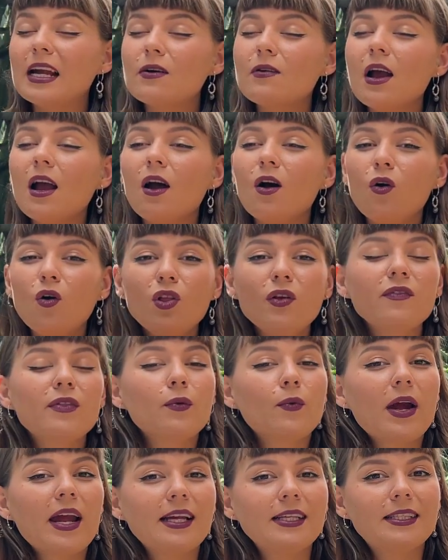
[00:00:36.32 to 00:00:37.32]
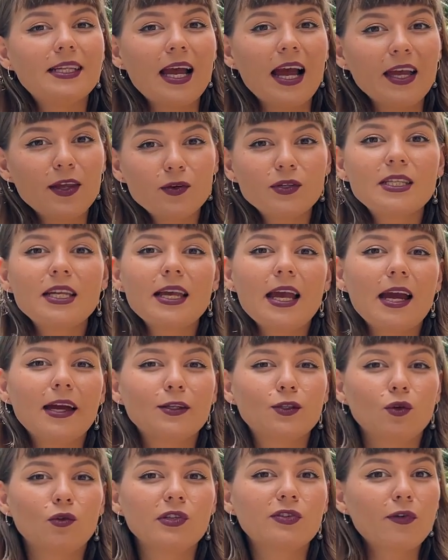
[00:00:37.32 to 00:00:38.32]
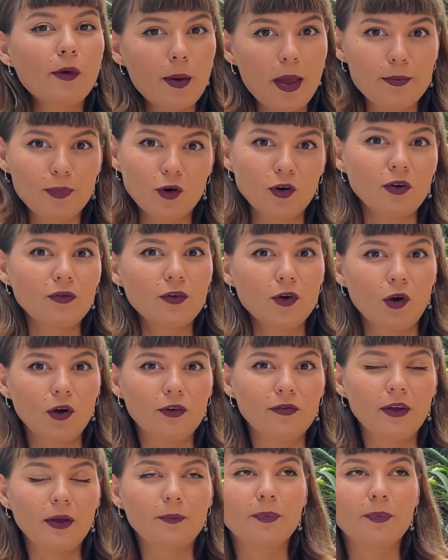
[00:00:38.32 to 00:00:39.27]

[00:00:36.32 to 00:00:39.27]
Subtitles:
are all of the ways I use AI tools for my product photography.